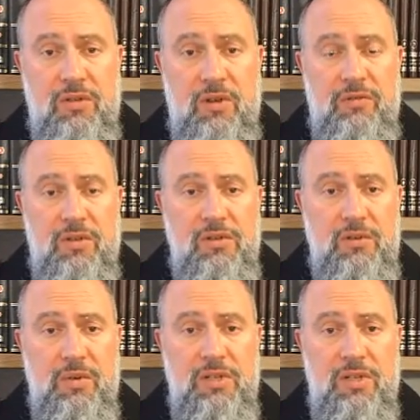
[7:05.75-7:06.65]
of those
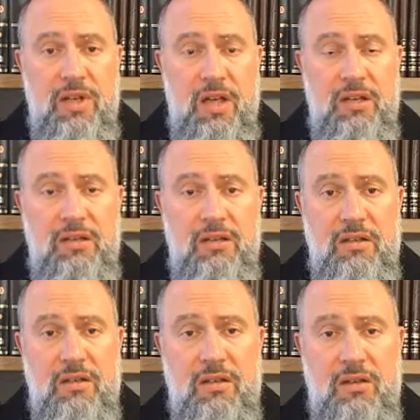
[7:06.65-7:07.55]
29
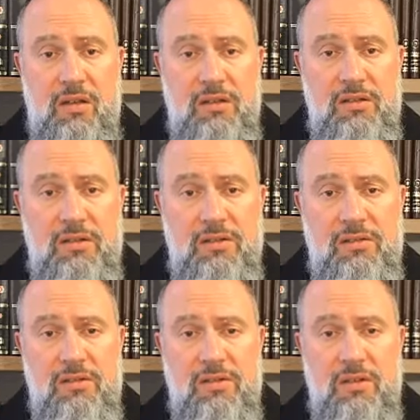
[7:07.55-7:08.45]

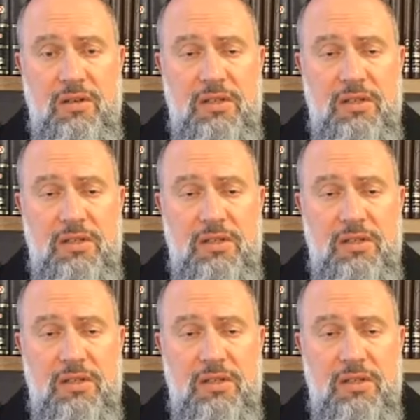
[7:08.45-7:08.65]
consonants,